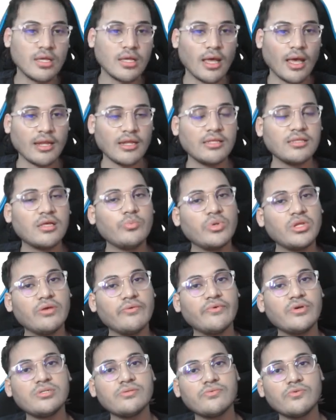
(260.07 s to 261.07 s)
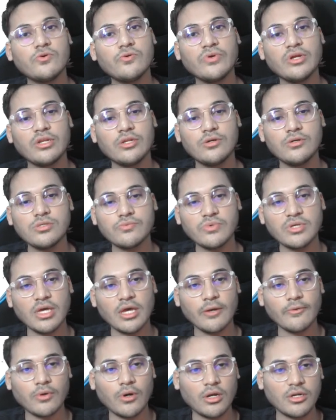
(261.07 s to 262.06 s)
And in the previous few videos, we
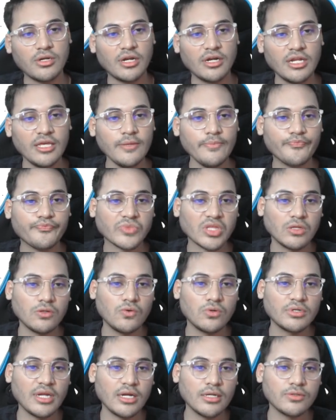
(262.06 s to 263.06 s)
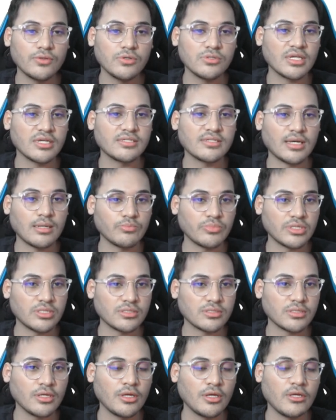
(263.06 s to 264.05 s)
have already looked at those
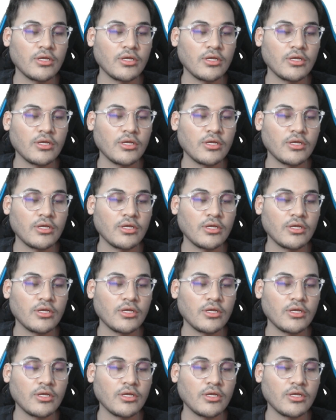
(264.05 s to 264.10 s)
examples.